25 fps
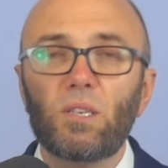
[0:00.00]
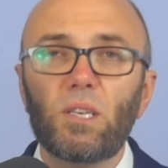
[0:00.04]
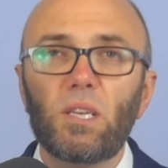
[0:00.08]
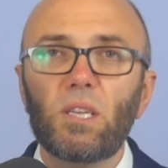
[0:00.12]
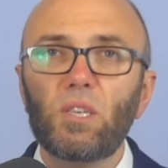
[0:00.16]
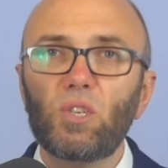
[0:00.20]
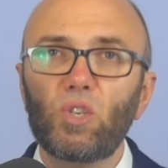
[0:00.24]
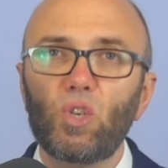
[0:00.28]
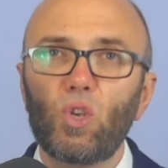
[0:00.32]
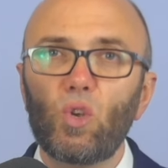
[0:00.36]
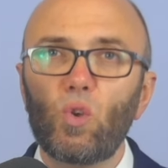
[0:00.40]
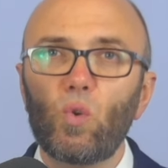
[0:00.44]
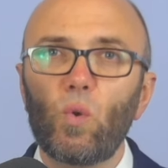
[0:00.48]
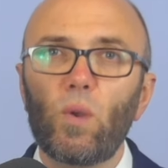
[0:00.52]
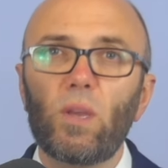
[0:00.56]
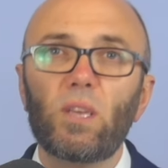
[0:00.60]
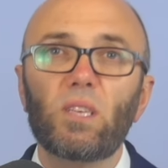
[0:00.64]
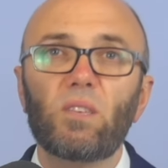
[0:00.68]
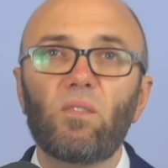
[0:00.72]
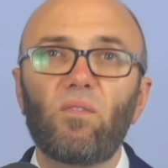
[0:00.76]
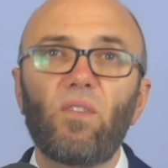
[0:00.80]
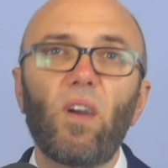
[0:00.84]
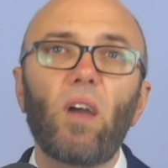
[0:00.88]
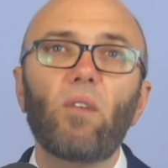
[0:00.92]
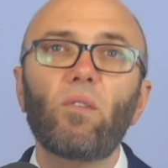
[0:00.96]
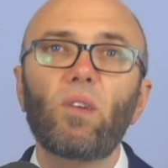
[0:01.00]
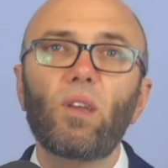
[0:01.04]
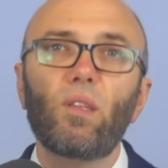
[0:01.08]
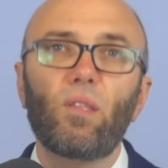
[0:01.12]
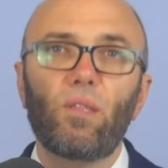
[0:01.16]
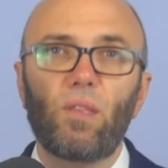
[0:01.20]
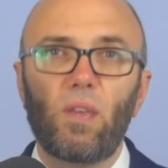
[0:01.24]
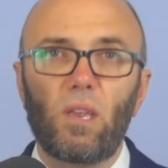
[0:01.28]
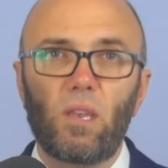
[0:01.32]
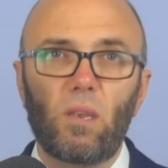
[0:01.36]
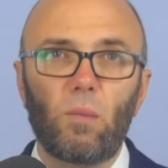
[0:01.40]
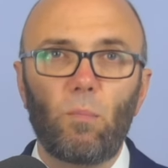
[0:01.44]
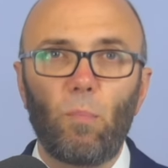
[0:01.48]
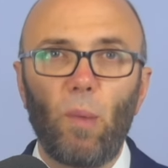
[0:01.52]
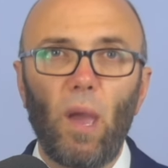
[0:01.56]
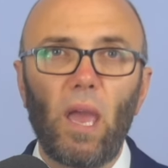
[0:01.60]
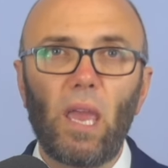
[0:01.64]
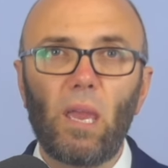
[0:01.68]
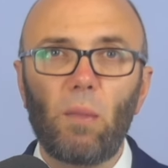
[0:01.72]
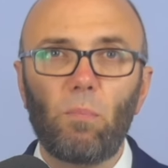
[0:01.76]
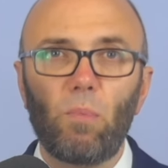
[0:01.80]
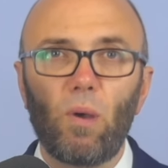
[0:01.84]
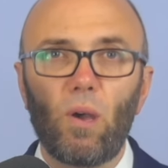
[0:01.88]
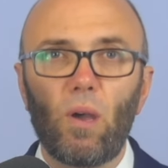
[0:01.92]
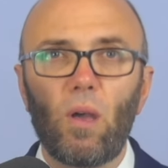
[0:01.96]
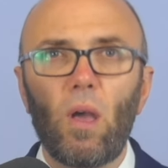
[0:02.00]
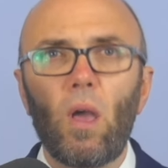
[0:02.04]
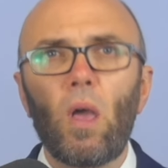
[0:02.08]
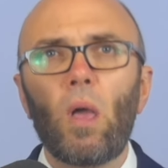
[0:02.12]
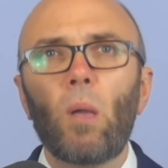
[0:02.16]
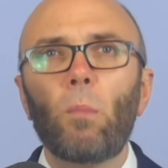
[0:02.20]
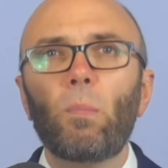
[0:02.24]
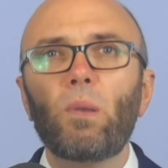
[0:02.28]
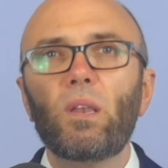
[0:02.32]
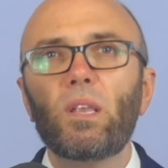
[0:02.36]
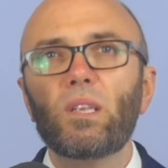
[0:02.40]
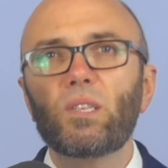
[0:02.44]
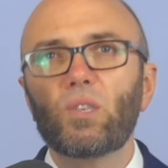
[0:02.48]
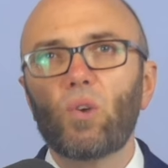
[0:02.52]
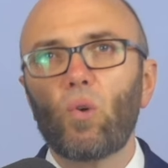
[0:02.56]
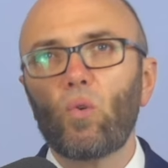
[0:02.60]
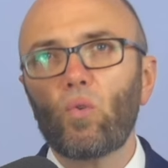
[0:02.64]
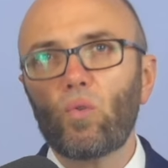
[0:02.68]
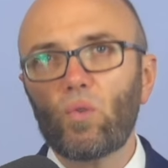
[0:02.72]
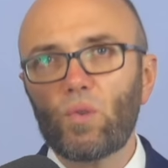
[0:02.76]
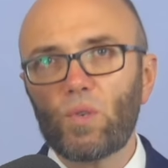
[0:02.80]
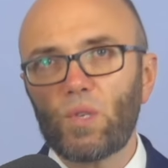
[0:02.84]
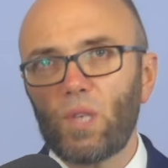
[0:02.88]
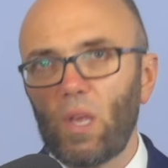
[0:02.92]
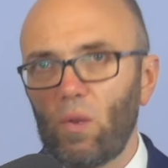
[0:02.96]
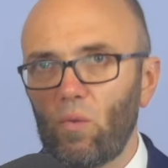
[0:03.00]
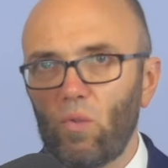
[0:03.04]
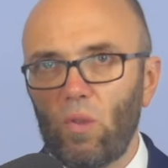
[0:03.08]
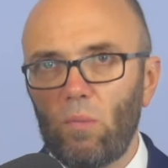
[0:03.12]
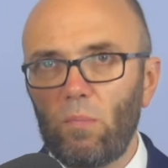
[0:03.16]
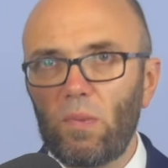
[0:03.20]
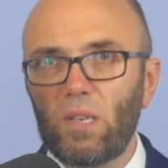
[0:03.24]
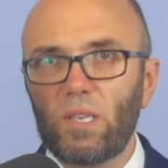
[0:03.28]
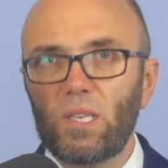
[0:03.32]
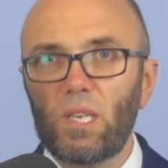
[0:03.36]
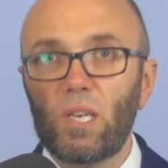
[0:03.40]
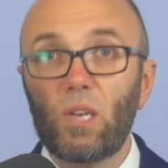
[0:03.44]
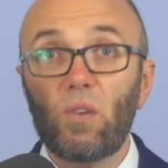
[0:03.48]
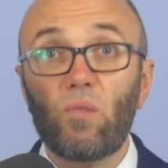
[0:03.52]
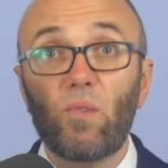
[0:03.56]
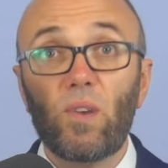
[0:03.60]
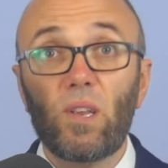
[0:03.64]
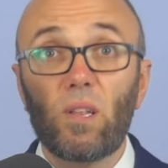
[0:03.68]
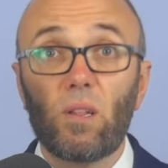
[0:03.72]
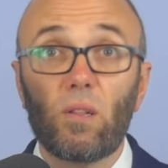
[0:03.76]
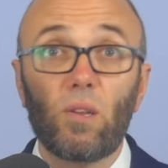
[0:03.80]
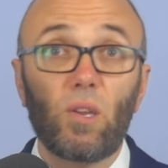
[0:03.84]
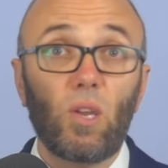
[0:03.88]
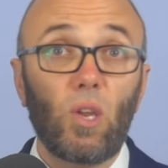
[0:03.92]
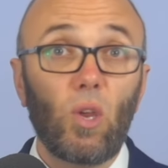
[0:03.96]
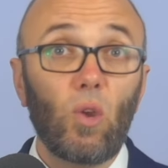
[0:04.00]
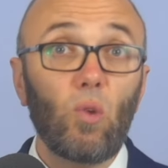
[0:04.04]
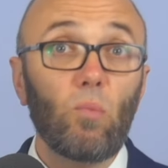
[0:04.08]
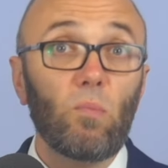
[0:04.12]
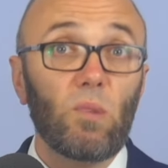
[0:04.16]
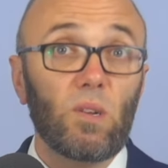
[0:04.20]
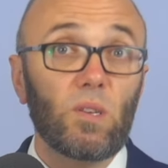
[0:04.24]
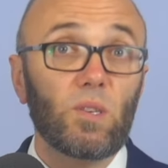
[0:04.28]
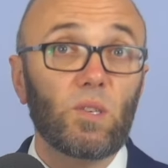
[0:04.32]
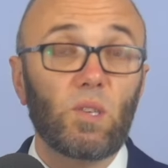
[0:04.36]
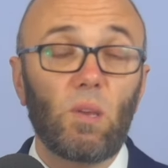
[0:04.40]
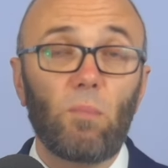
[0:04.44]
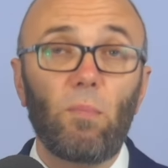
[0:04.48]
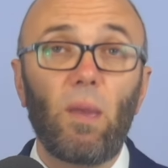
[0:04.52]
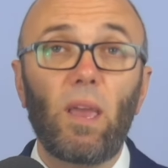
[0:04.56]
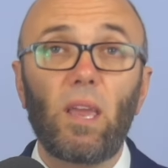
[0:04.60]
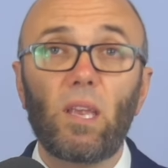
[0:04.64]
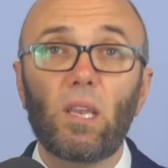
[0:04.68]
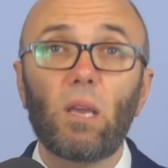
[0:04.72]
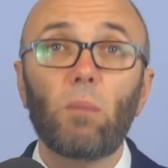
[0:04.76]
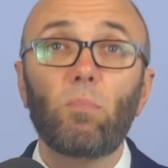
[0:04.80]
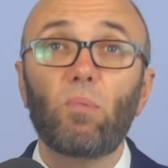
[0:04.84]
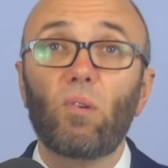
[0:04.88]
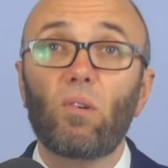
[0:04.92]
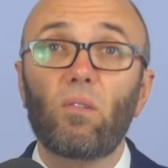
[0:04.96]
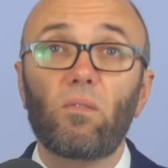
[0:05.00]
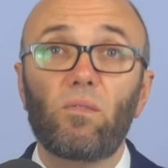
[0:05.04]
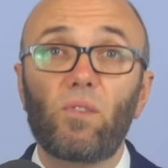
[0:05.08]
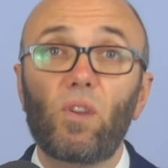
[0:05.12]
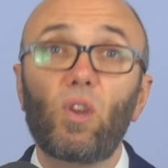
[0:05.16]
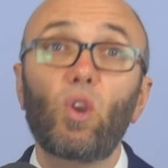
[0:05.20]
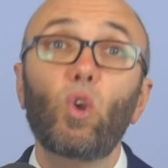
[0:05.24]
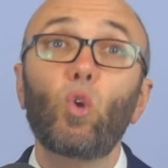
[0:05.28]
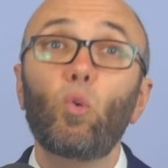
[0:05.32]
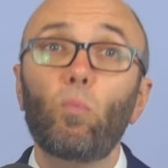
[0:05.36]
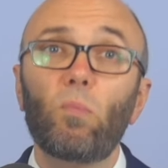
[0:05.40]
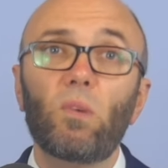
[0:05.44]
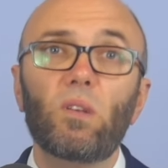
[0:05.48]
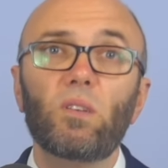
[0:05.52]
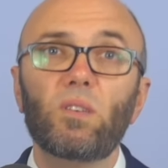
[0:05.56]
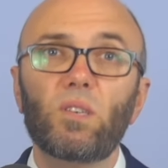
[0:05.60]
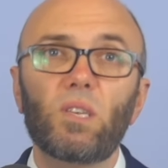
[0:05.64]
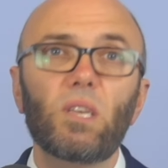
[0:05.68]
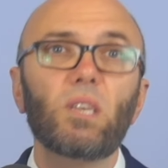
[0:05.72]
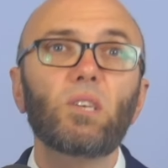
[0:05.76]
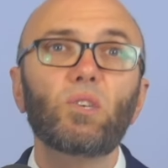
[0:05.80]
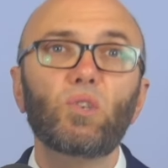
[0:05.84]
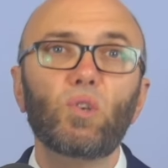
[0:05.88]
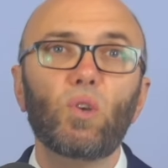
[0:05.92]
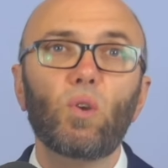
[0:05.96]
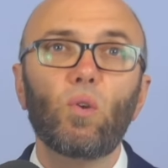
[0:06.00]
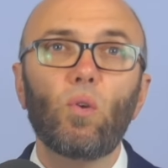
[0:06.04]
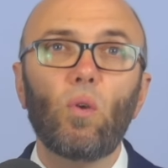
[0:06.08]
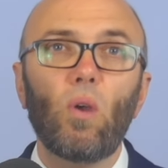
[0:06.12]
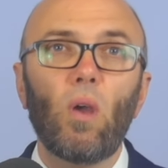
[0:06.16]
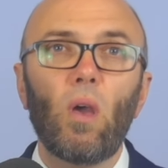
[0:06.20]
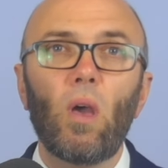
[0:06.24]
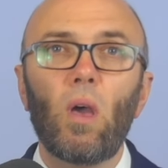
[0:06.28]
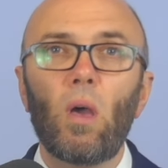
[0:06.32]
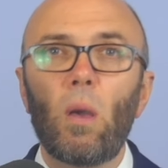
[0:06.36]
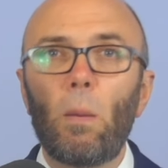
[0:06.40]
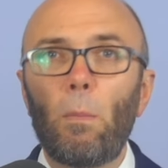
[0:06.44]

Tissue is very thin paper, but it's also the material humans are made up of, human tissue.